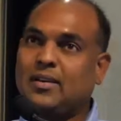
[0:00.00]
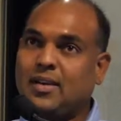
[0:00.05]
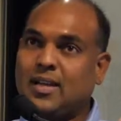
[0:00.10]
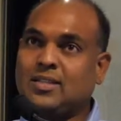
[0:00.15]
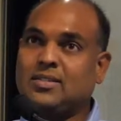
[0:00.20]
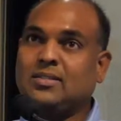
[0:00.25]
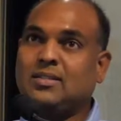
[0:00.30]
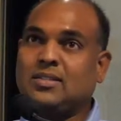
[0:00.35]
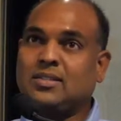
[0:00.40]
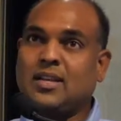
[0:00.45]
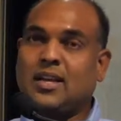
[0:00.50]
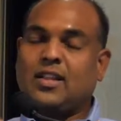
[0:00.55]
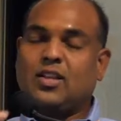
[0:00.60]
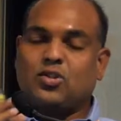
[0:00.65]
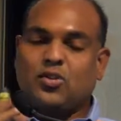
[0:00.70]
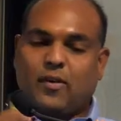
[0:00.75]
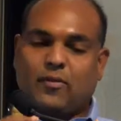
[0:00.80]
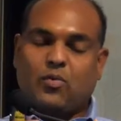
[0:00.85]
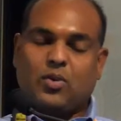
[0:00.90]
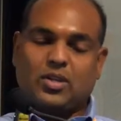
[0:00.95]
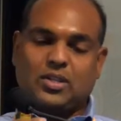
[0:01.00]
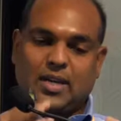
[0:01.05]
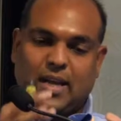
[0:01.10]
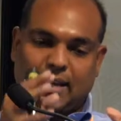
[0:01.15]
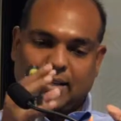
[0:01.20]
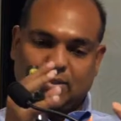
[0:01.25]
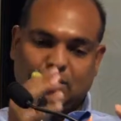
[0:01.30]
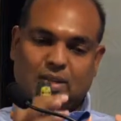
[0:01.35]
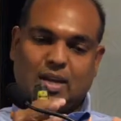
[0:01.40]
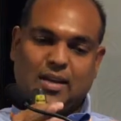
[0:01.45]
let's design the software
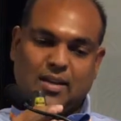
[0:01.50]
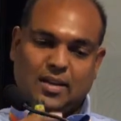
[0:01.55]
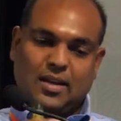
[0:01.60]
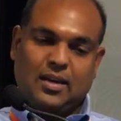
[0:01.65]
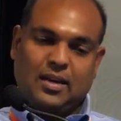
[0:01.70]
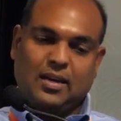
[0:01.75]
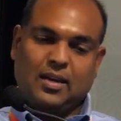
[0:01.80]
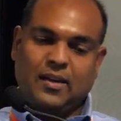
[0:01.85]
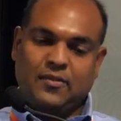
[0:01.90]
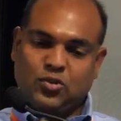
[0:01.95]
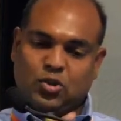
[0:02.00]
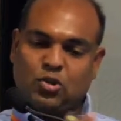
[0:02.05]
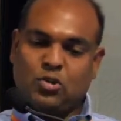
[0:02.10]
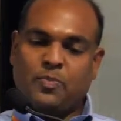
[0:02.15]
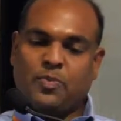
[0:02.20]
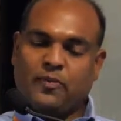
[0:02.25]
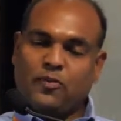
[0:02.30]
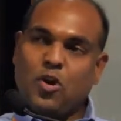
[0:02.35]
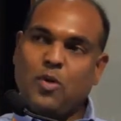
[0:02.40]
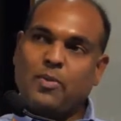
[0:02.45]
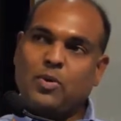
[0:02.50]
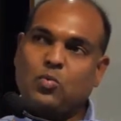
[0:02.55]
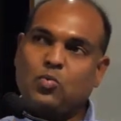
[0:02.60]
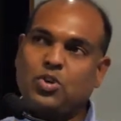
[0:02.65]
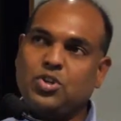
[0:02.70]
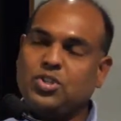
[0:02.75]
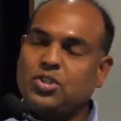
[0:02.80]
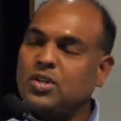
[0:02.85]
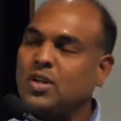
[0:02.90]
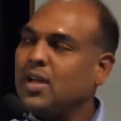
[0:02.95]
stack so that it gives you the performant
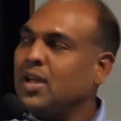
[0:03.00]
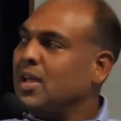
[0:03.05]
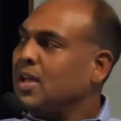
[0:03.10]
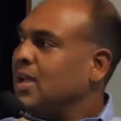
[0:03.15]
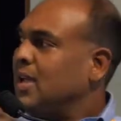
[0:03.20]
version,